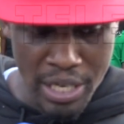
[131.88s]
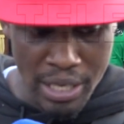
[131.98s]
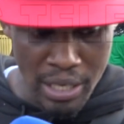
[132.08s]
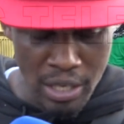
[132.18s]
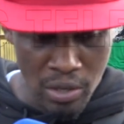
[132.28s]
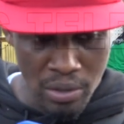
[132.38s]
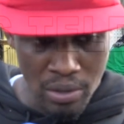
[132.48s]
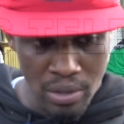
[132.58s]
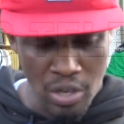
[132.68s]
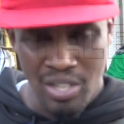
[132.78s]
in the
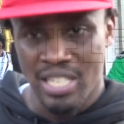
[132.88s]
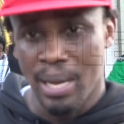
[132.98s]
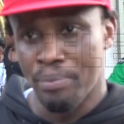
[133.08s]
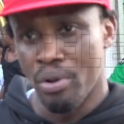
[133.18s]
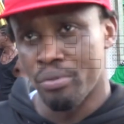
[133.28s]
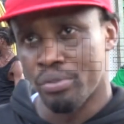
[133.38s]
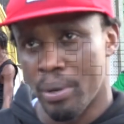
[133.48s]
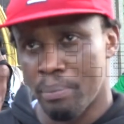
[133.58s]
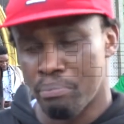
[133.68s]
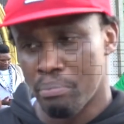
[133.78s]
concept of um,